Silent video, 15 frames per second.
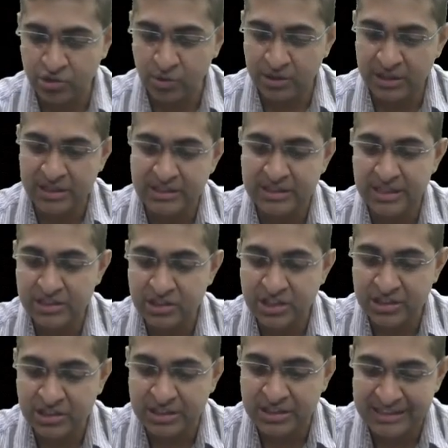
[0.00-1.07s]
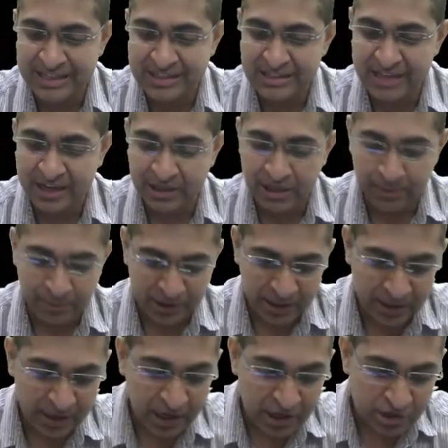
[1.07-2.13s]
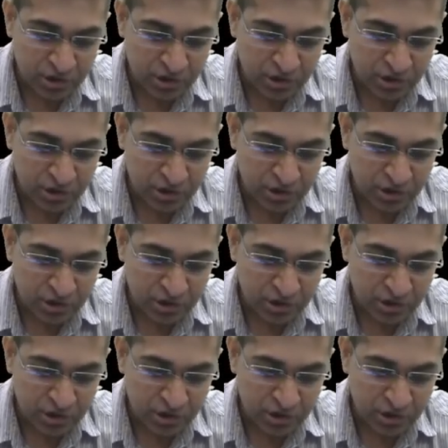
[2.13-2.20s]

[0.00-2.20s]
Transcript: So it is 66 centimeter.